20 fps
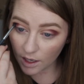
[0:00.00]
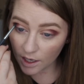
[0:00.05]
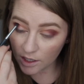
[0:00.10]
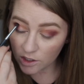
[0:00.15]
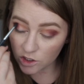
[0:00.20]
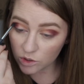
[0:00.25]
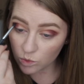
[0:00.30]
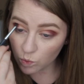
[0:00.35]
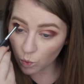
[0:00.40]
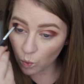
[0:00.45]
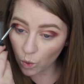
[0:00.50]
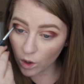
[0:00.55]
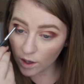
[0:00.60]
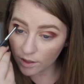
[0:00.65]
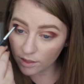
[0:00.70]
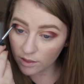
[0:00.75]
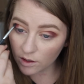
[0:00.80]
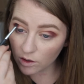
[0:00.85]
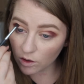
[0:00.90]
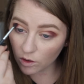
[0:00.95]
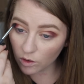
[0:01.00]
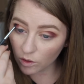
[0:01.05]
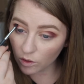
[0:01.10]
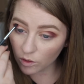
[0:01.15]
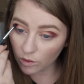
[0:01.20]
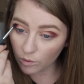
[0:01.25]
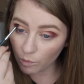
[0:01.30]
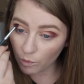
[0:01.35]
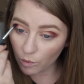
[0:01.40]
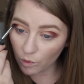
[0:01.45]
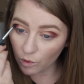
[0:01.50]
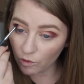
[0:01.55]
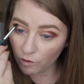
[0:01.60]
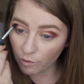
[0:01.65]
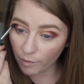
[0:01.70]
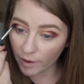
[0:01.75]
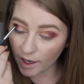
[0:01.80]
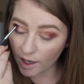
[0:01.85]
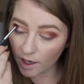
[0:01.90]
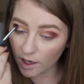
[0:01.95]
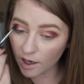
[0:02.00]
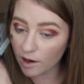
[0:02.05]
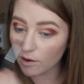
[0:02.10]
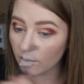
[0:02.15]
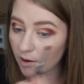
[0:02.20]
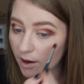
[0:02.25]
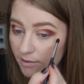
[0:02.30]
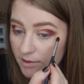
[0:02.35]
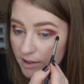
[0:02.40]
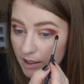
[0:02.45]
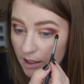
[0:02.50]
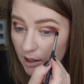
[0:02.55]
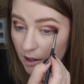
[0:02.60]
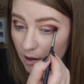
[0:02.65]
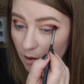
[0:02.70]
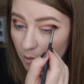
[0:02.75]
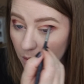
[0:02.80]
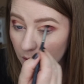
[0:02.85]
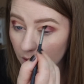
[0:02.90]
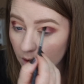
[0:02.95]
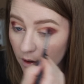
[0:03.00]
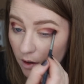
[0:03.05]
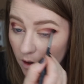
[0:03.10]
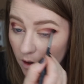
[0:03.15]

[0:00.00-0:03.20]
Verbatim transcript: in just one little movement. I don't have to keep,